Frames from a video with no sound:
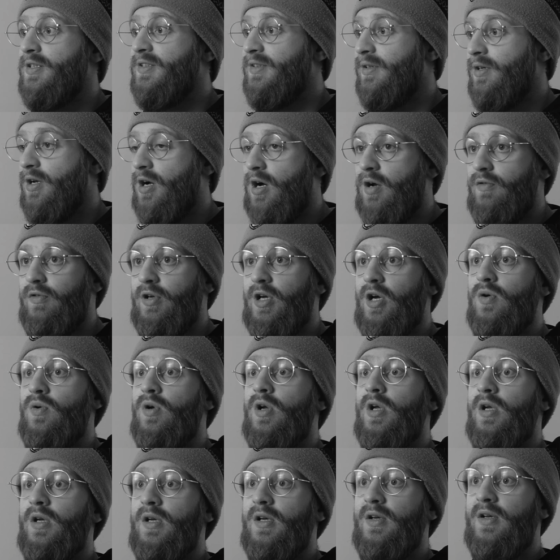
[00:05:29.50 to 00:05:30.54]
scenario,
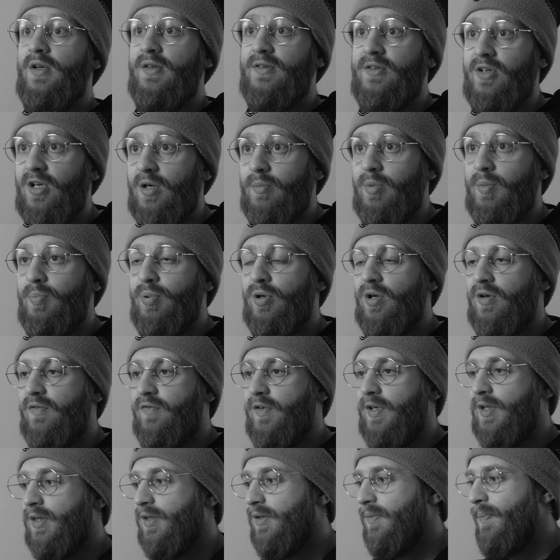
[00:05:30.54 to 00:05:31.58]
it's going to be
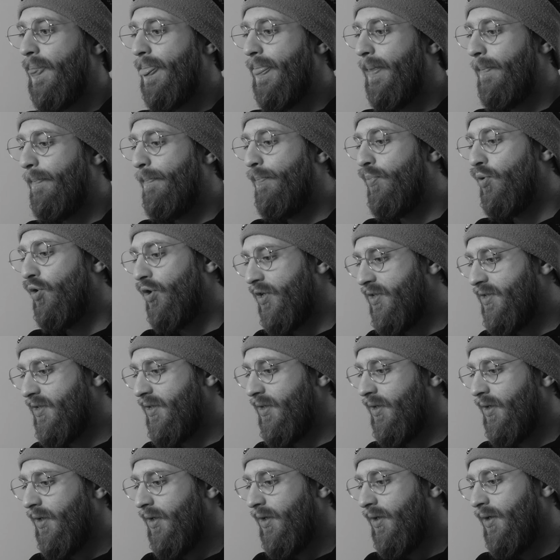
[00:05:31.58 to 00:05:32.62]
perfect.
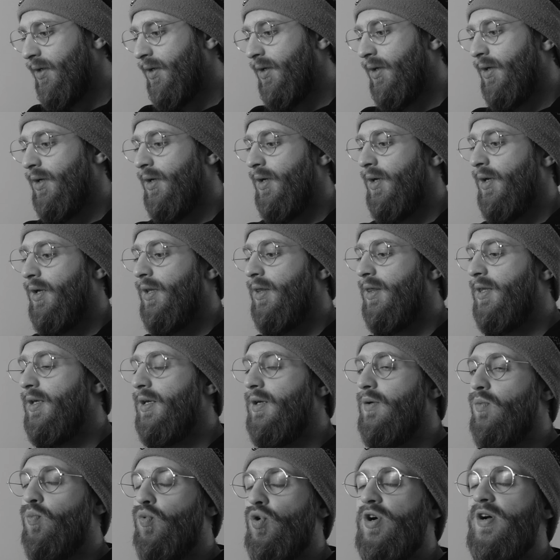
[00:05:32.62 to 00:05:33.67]
But
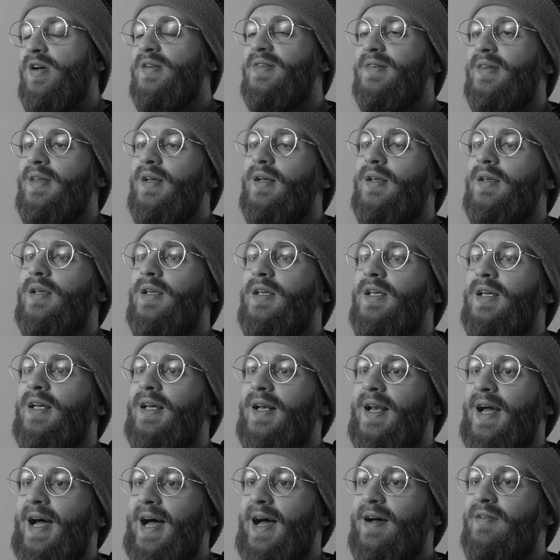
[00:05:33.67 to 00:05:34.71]
the worst thing that you
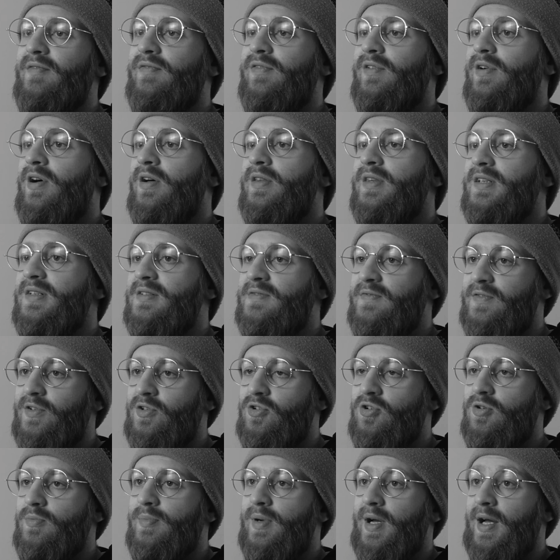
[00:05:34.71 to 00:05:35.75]
can have on this
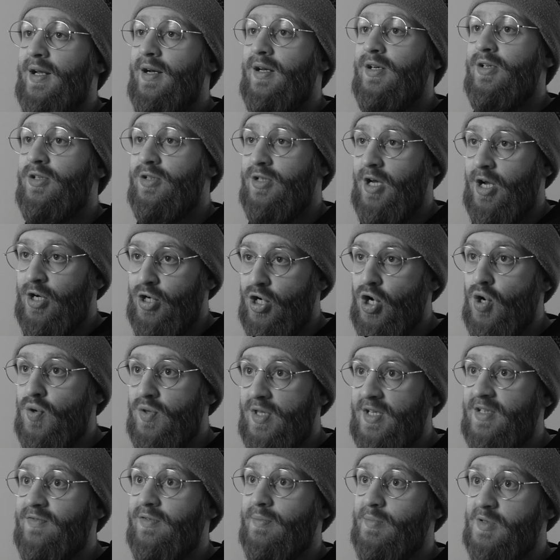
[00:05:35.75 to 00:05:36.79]
film, and I know
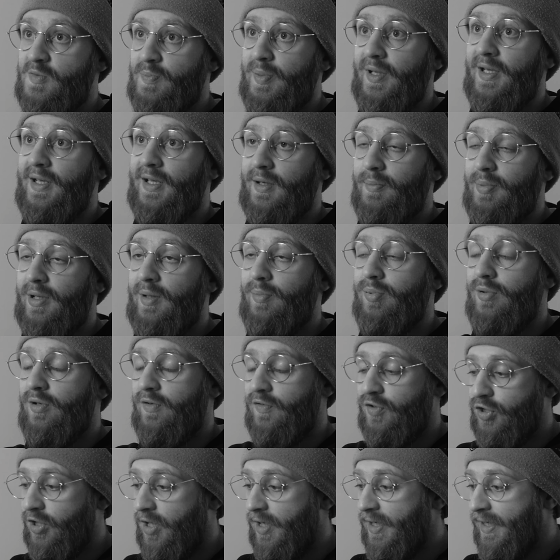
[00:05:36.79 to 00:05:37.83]
this from speaking to people
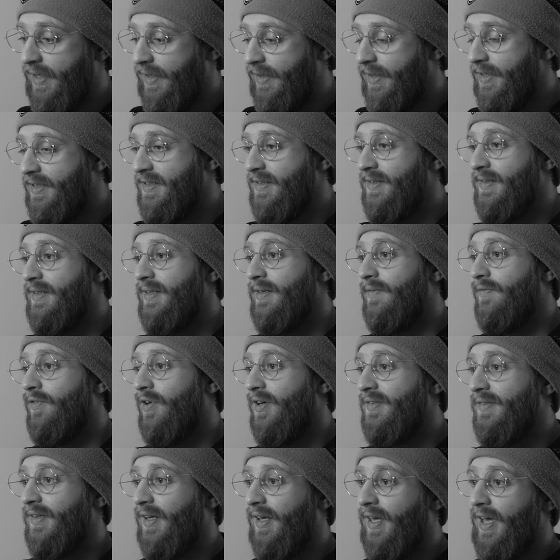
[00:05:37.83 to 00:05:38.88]
who've shot it, this is the
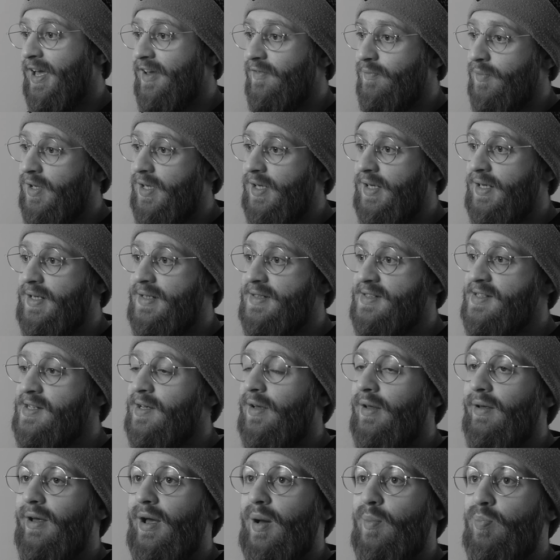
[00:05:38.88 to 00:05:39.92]
advice they gave me, is
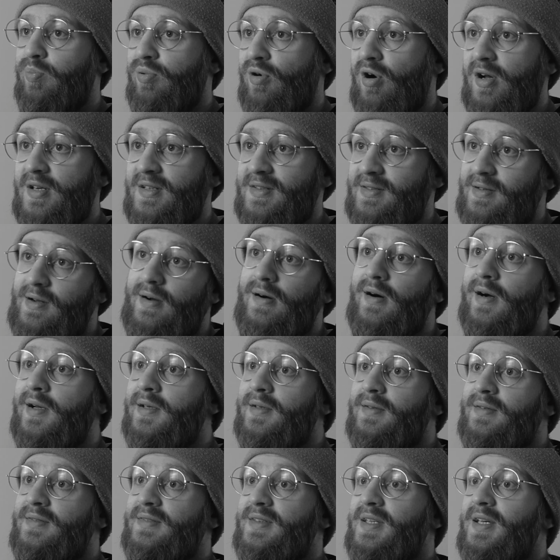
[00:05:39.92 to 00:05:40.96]
a bright sky.
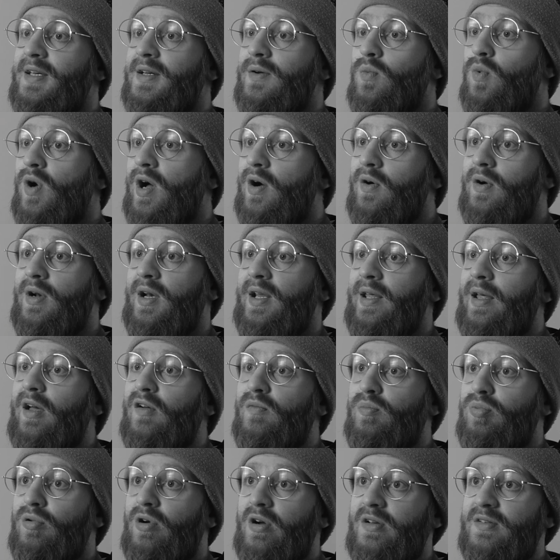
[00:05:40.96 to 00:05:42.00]
Steer well clear
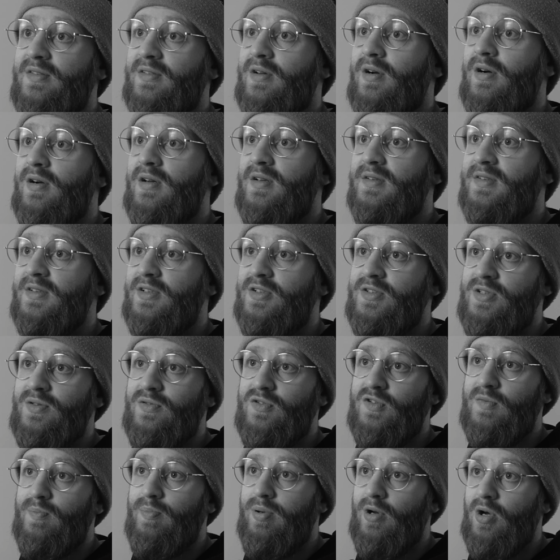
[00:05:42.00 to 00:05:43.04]
of bright skies, because you'll
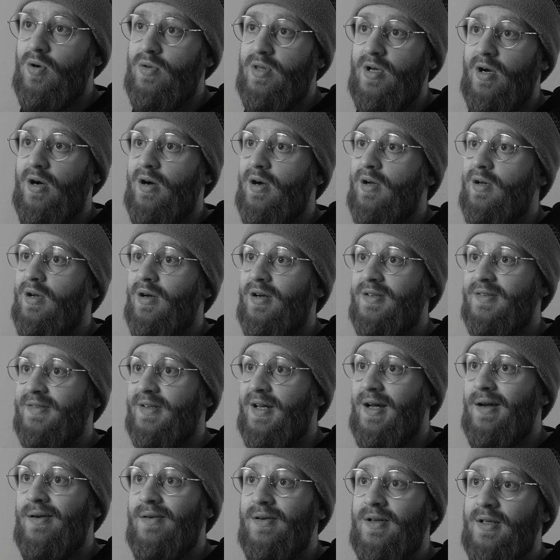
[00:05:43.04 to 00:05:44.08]
just blow the highlights
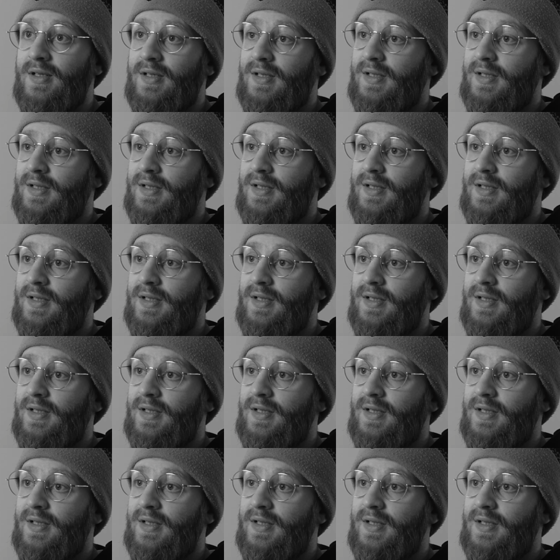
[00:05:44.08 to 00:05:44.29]
out